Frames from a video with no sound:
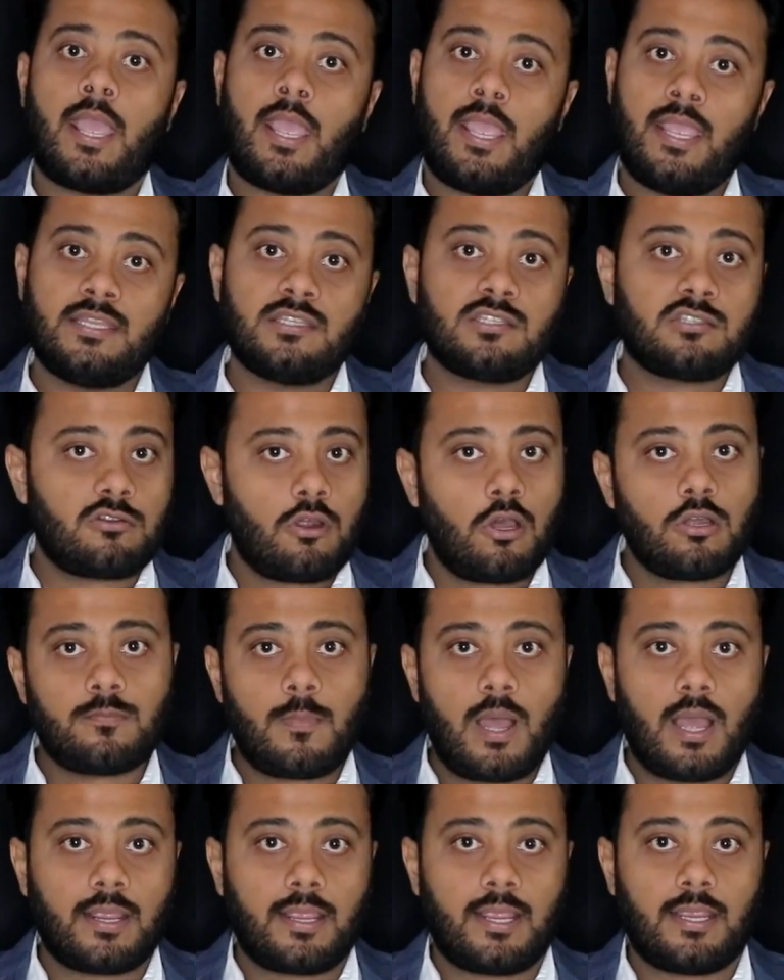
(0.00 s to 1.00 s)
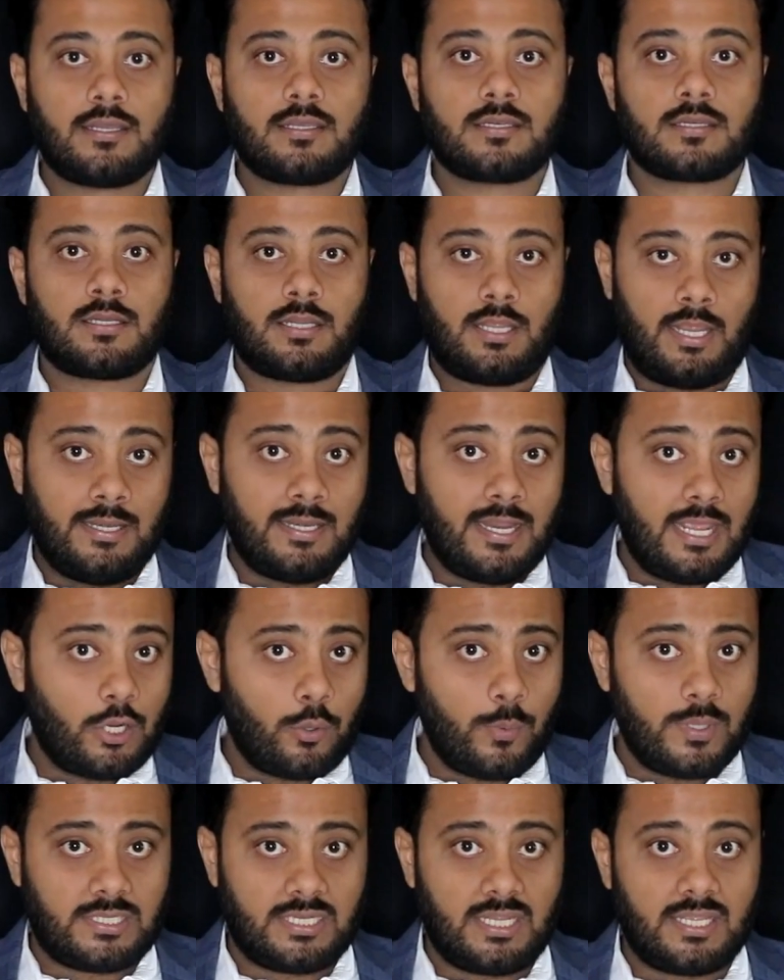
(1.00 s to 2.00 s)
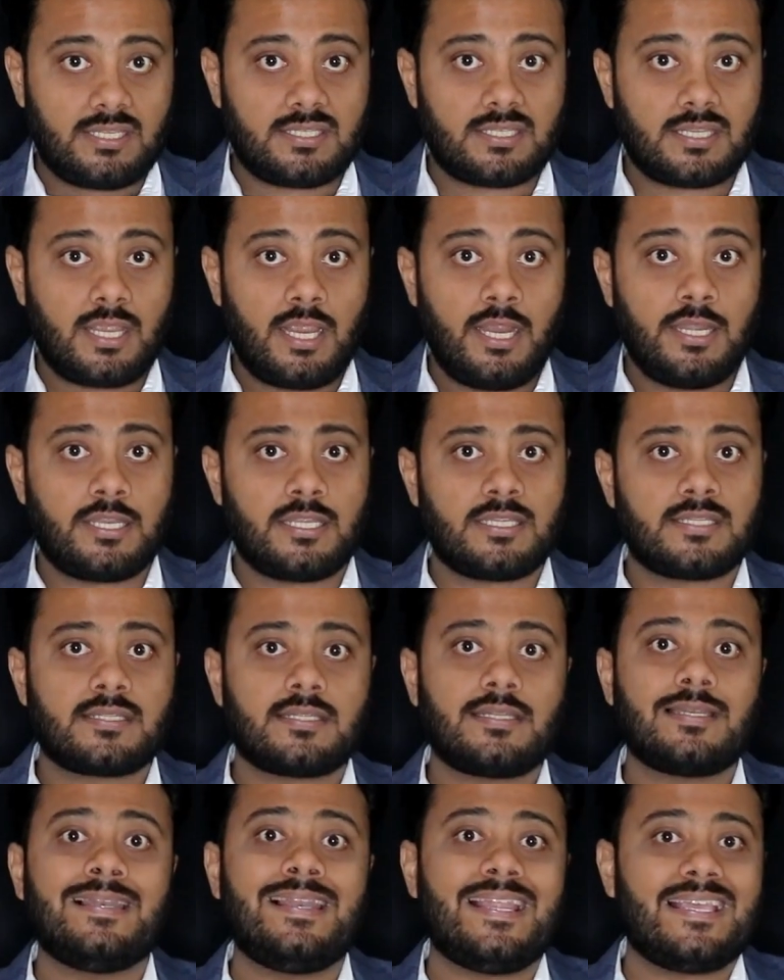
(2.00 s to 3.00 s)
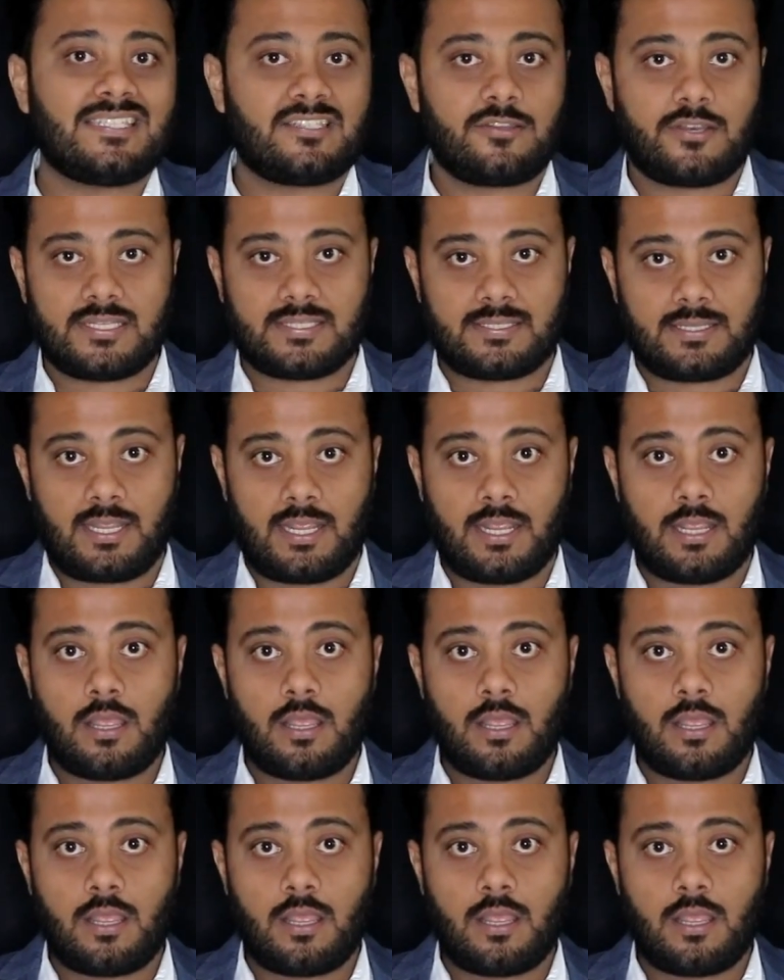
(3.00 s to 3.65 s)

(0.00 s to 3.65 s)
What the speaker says: In stock market, in equities, it is less risky.